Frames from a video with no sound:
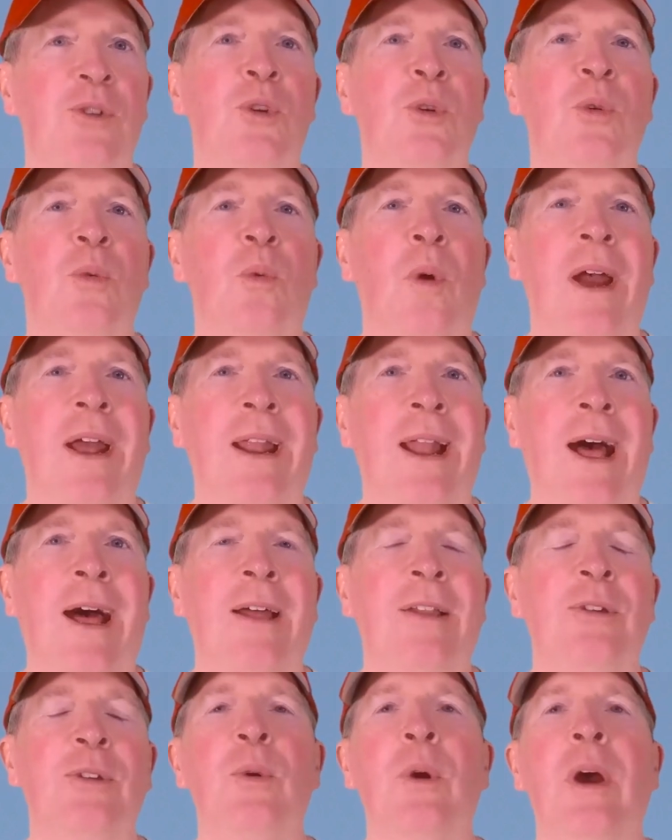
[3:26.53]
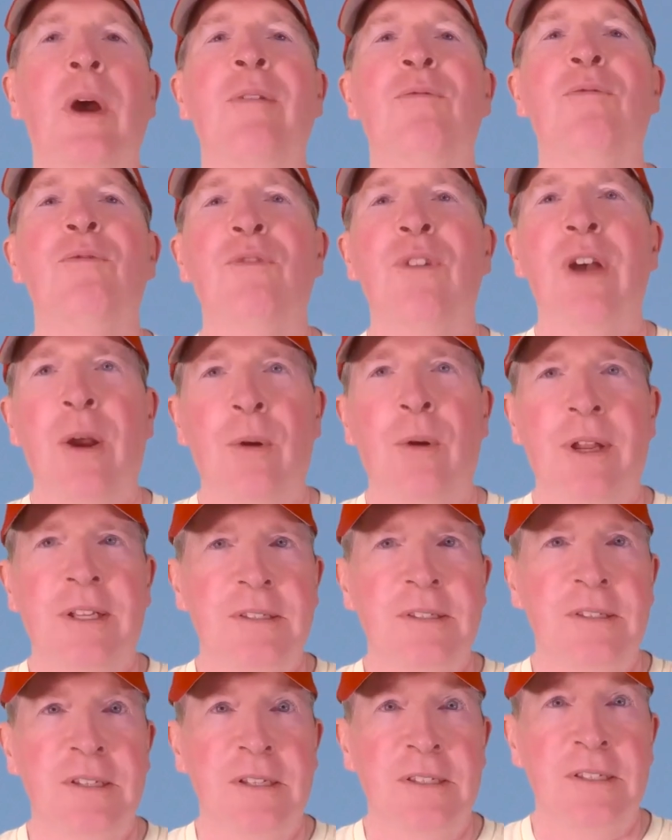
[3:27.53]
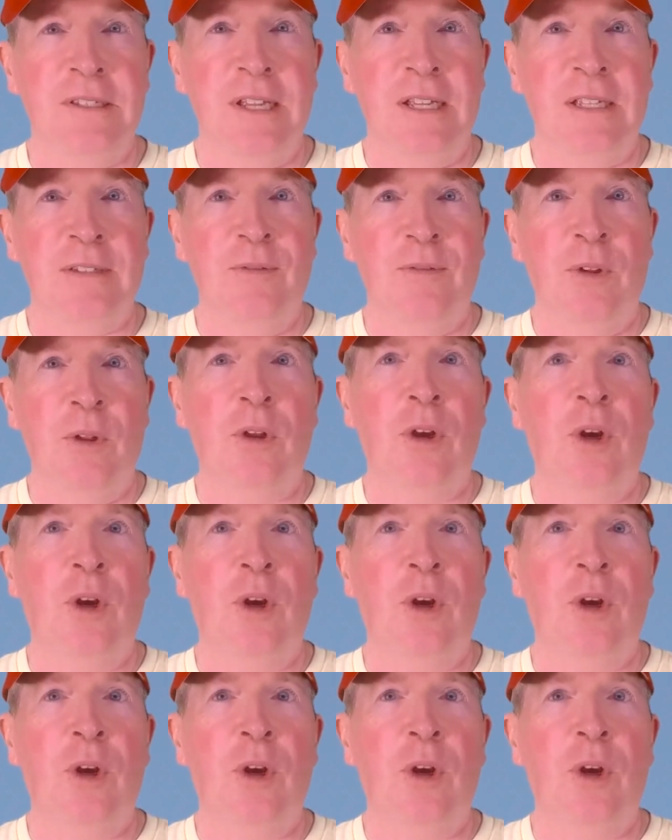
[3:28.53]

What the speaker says: who went on to a very successful